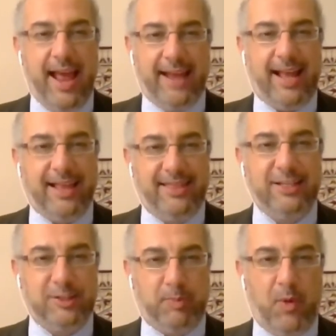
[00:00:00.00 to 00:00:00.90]
and at
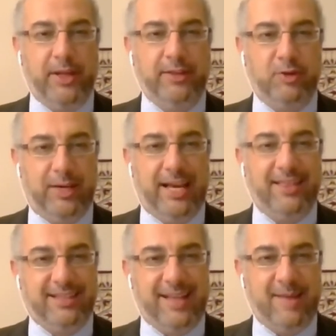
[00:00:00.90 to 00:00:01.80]
this point you
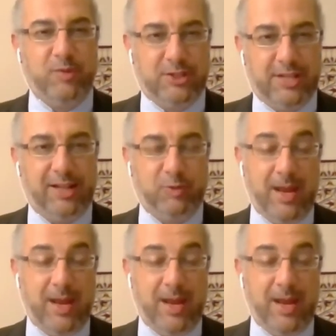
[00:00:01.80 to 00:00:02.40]
get the same result,